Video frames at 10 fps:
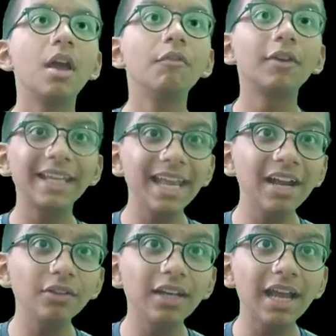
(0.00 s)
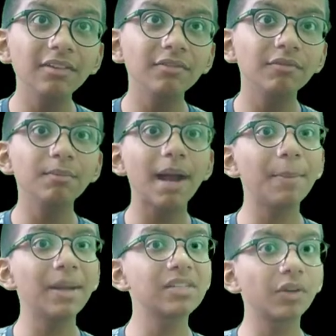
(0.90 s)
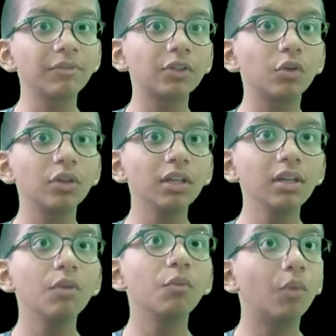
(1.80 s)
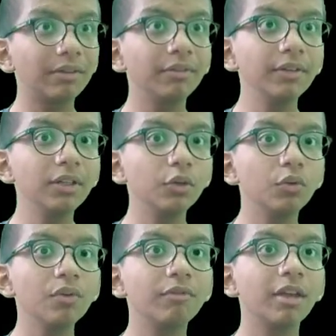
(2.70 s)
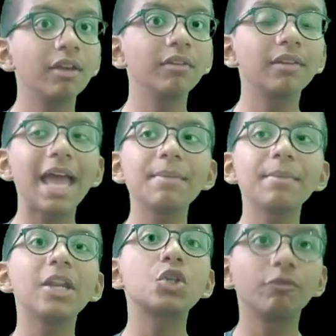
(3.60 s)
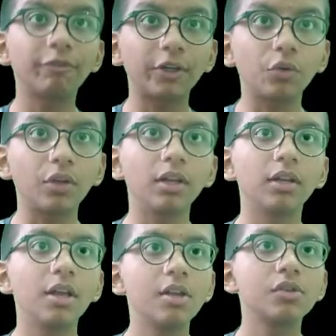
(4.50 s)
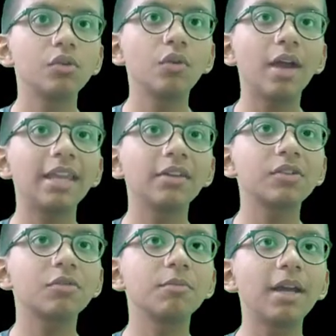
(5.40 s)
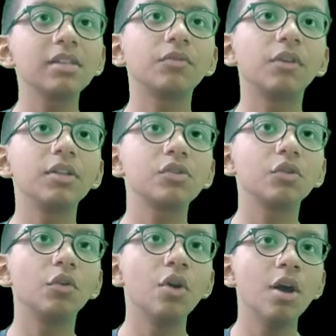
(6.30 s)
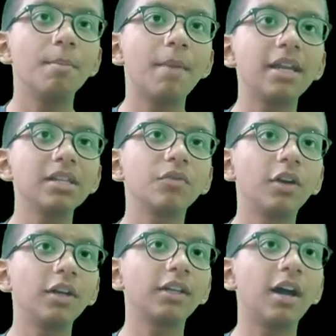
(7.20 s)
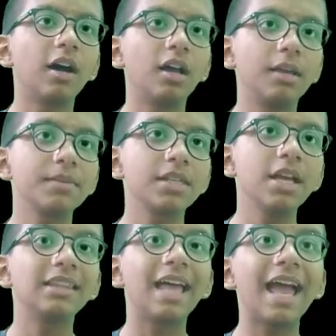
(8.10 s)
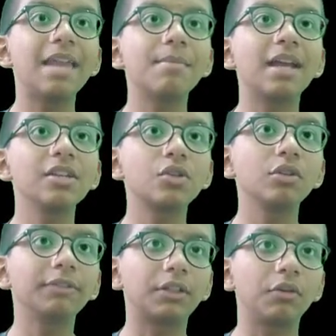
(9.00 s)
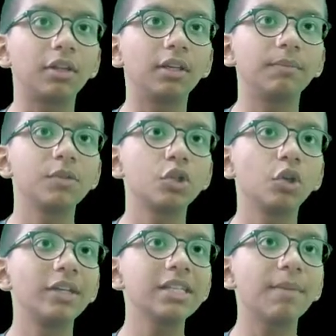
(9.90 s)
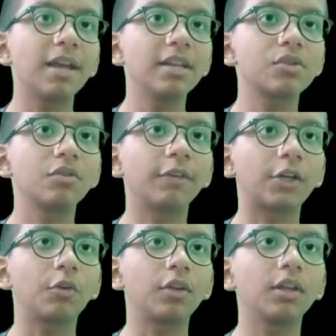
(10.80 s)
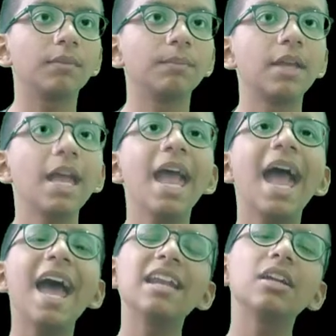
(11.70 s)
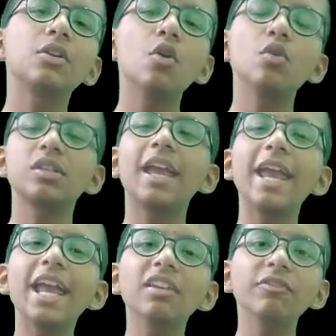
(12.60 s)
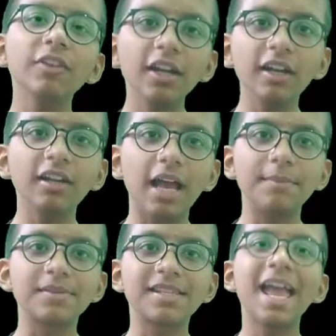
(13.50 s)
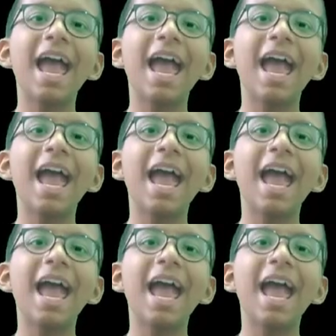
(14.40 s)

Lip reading: For taking out the 9 minus 1 factorial, what we will do, we will n minus 2 factorial. So n equals to minus 1, so minus 1 times the n minus 2 factorial. So it is minus 2 factorial. And it goes infinity times.